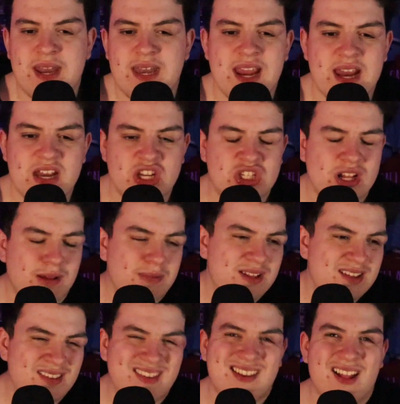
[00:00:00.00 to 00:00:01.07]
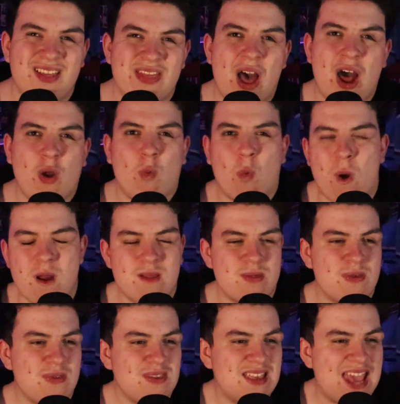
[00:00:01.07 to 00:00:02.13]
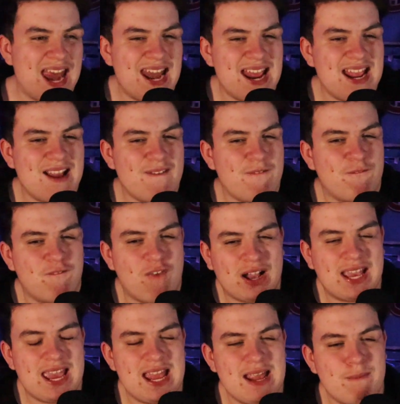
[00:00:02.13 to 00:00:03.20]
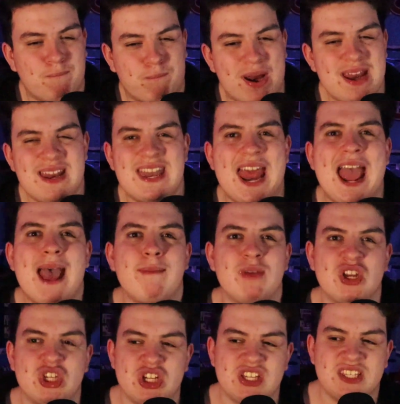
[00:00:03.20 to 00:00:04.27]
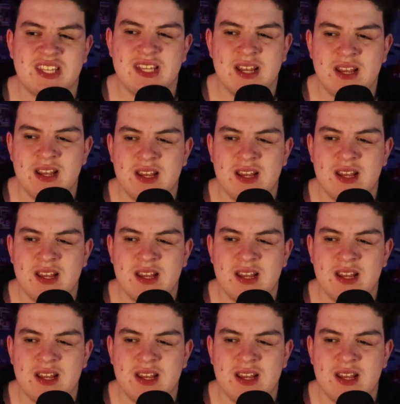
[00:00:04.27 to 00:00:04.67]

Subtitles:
in the NHL, but it's still not worth getting fucking brain damages